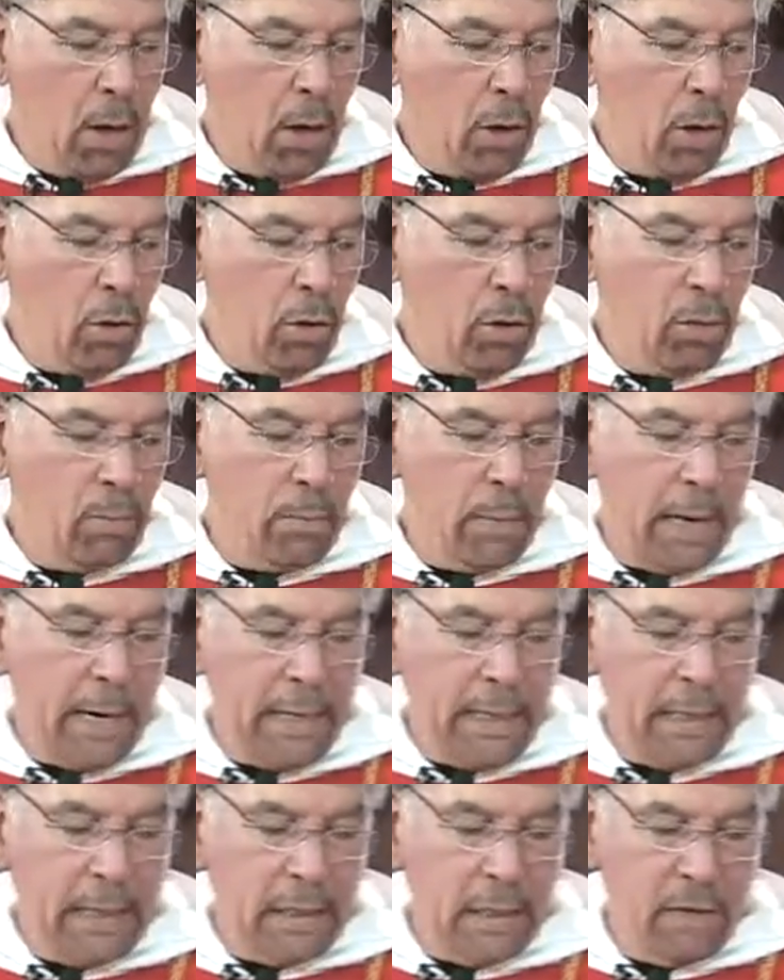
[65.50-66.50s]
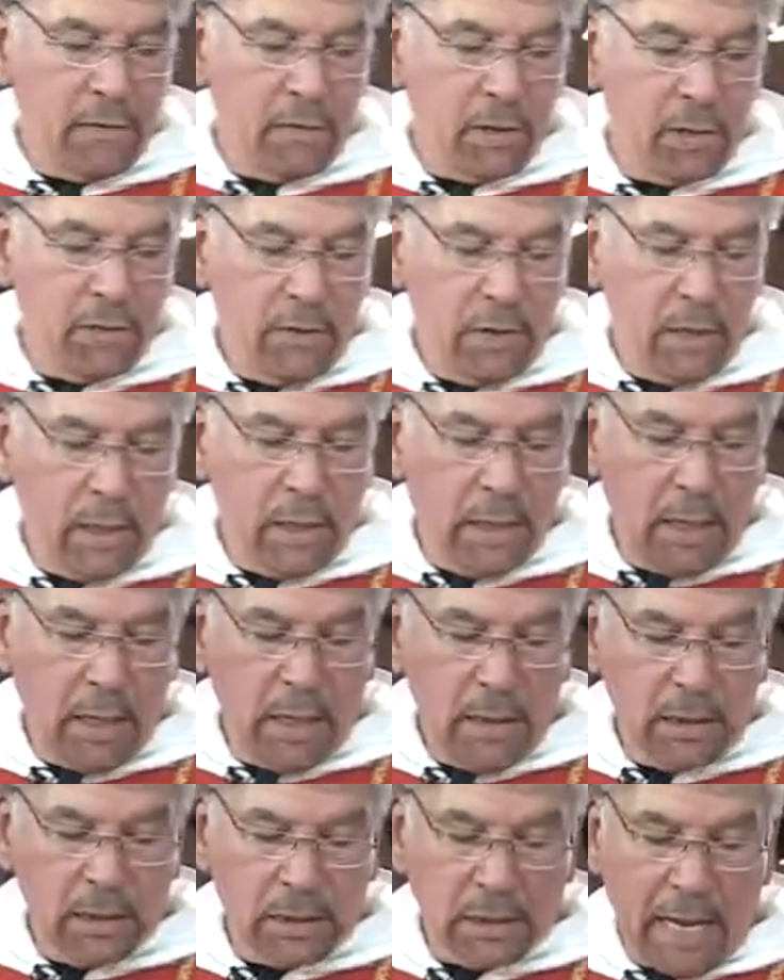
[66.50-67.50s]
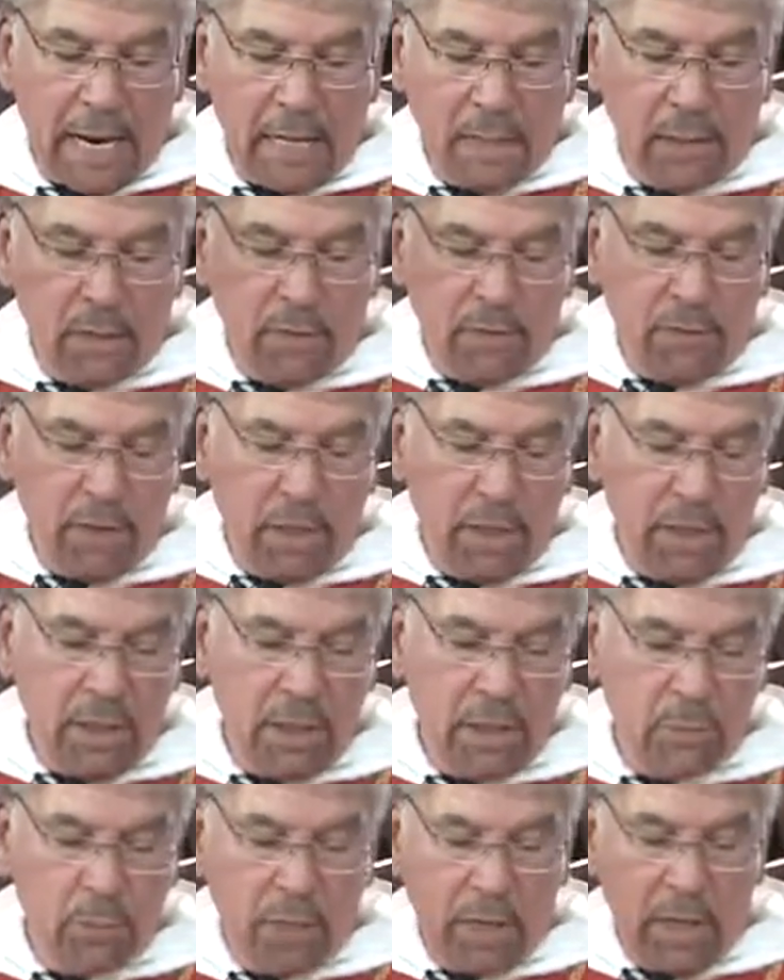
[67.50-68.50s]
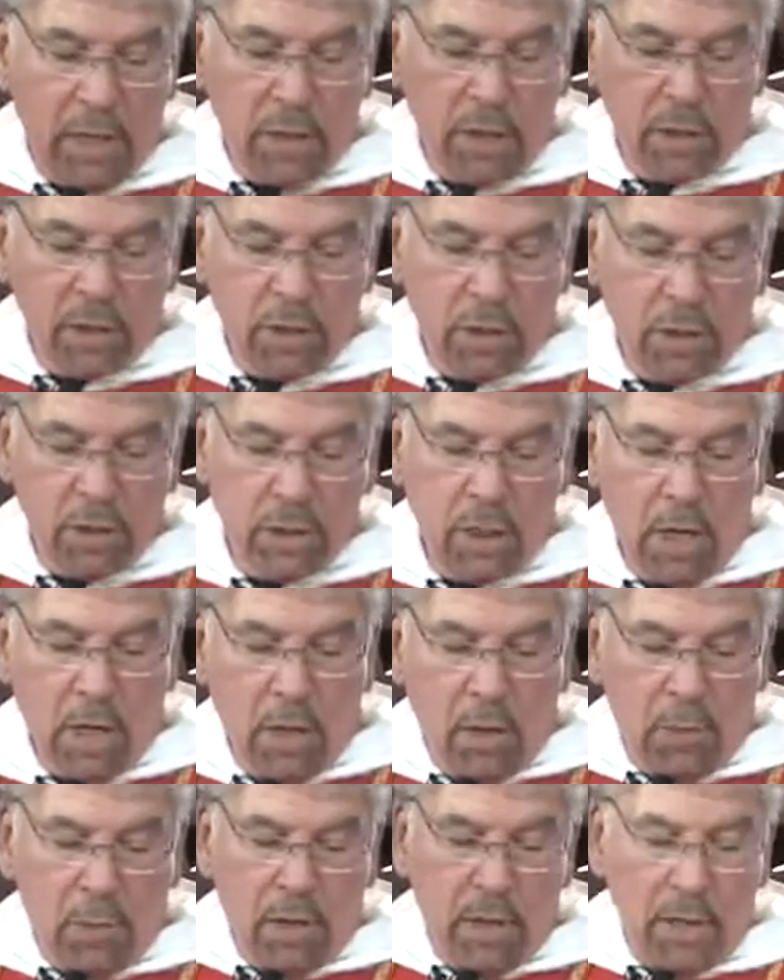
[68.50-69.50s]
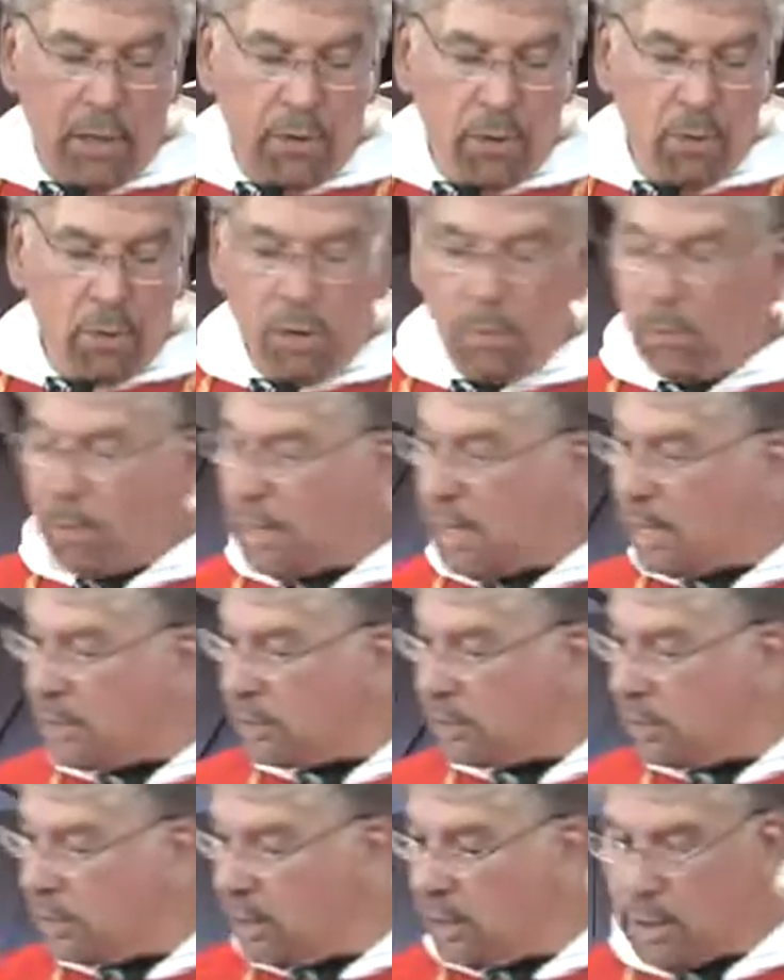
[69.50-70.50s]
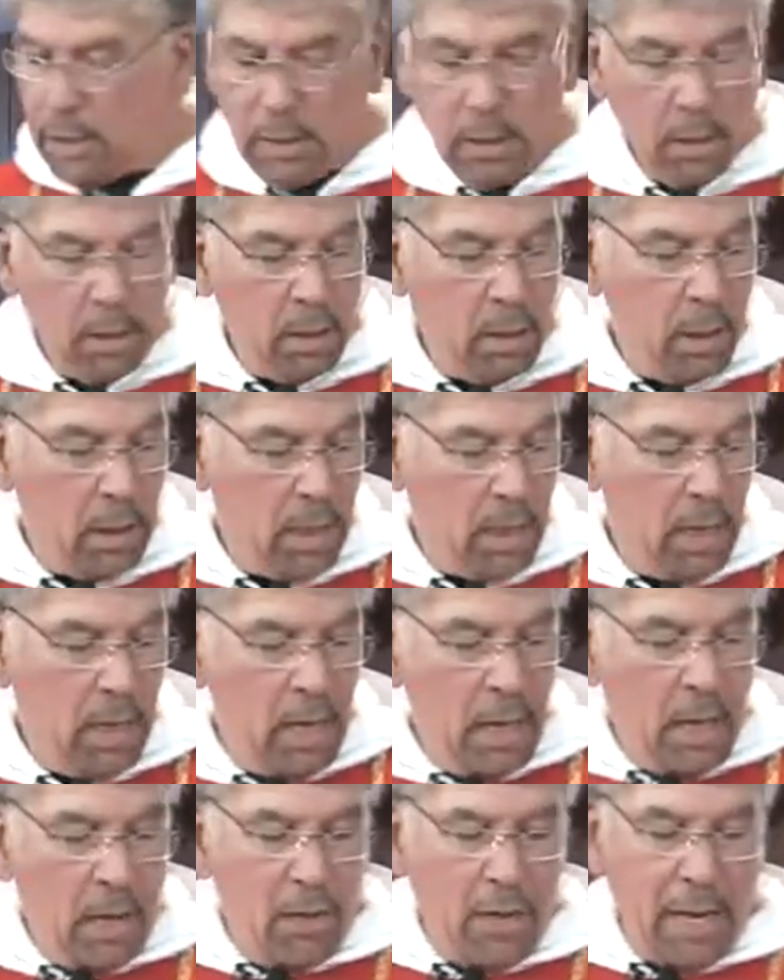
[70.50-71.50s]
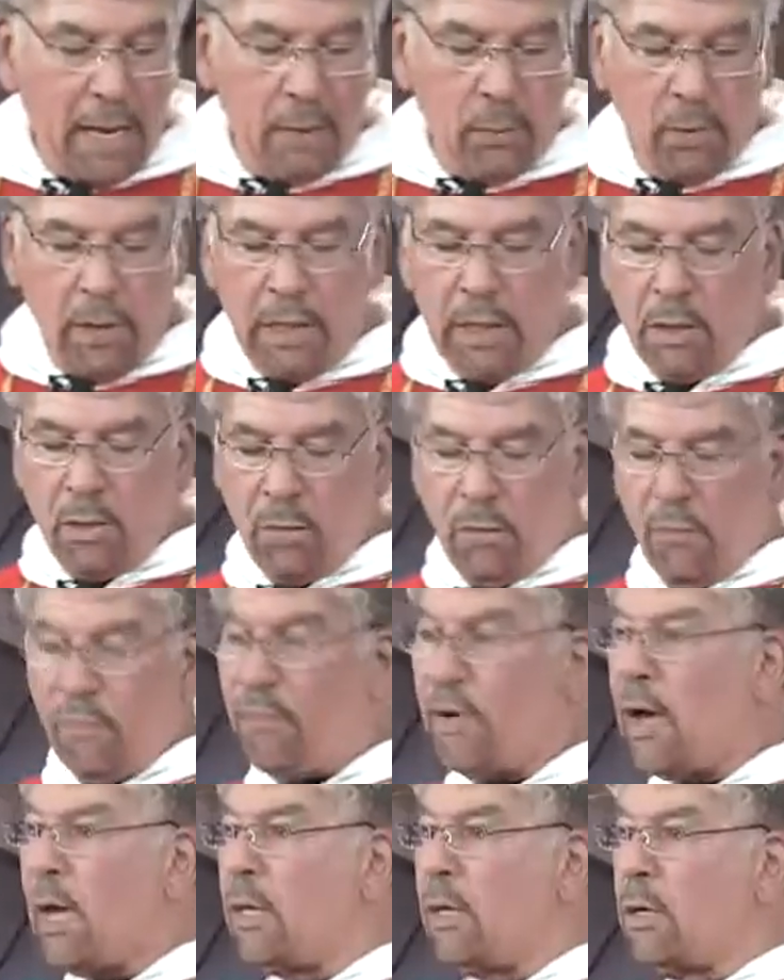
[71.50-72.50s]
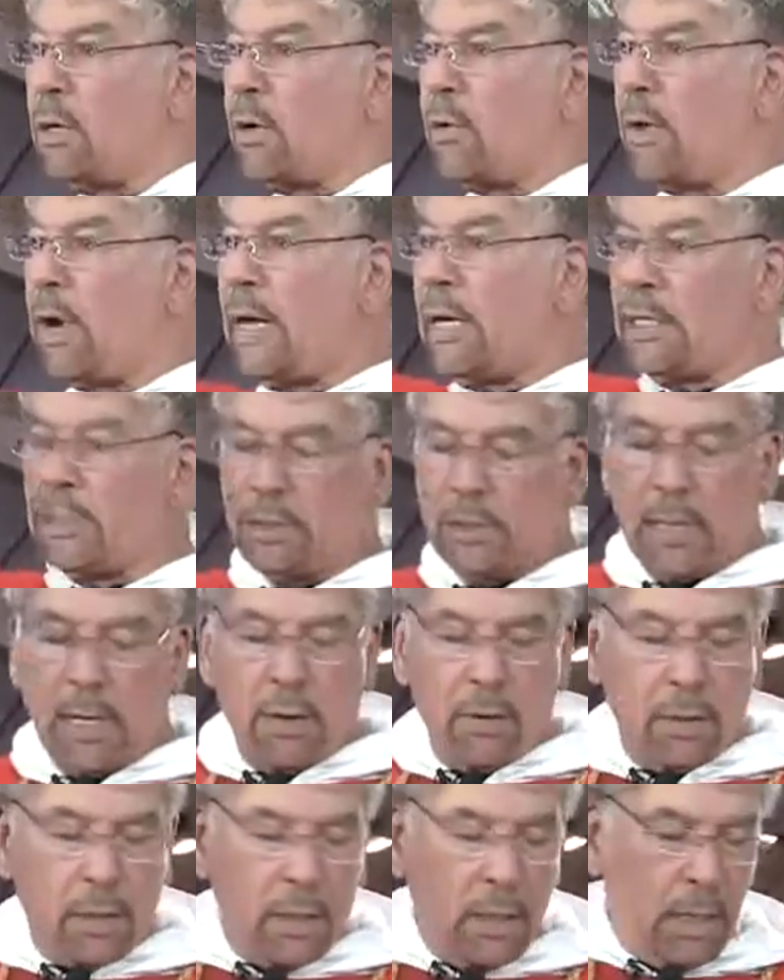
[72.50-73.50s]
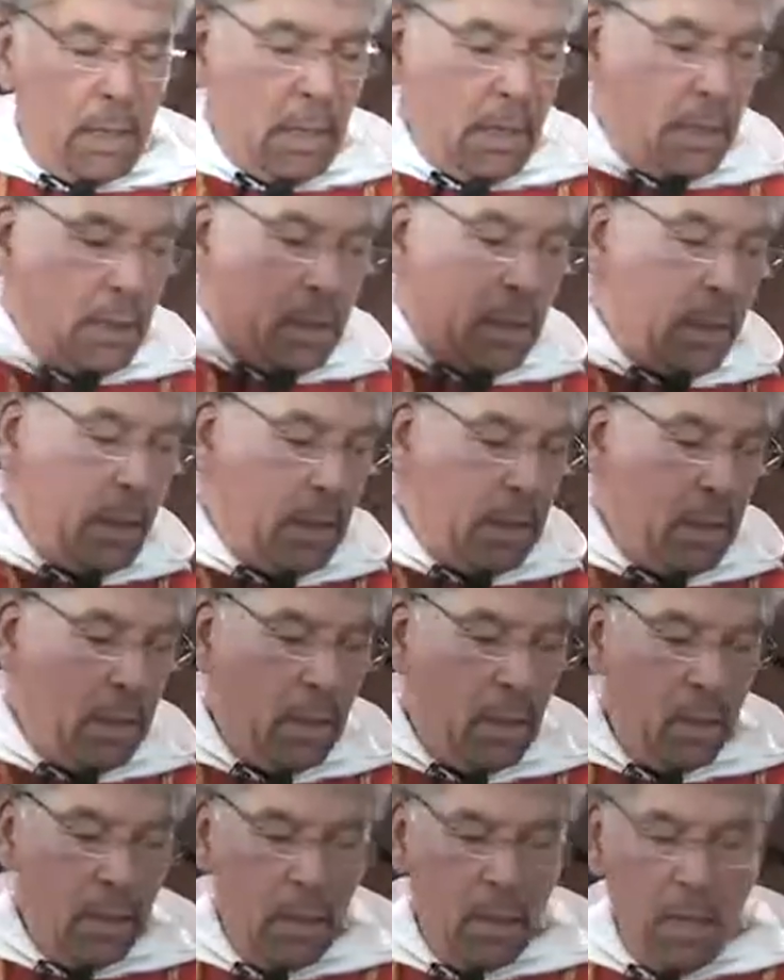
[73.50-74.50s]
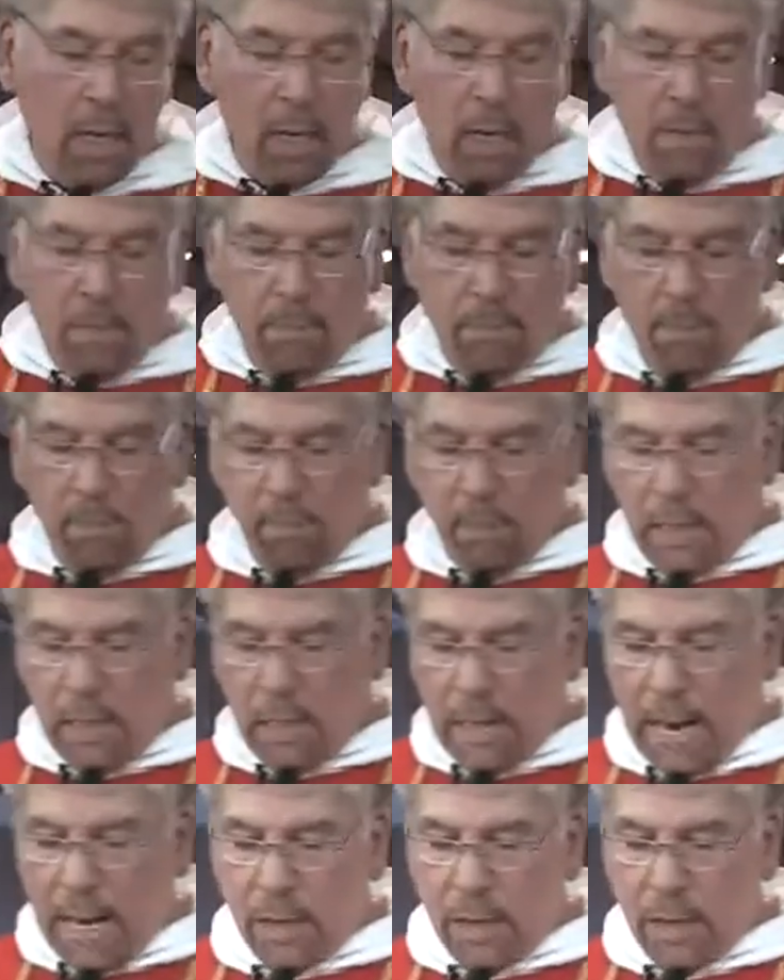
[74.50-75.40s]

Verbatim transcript: Almighty and ever-living God, sanctify these branches with your blessing, that we who follow Christ our King in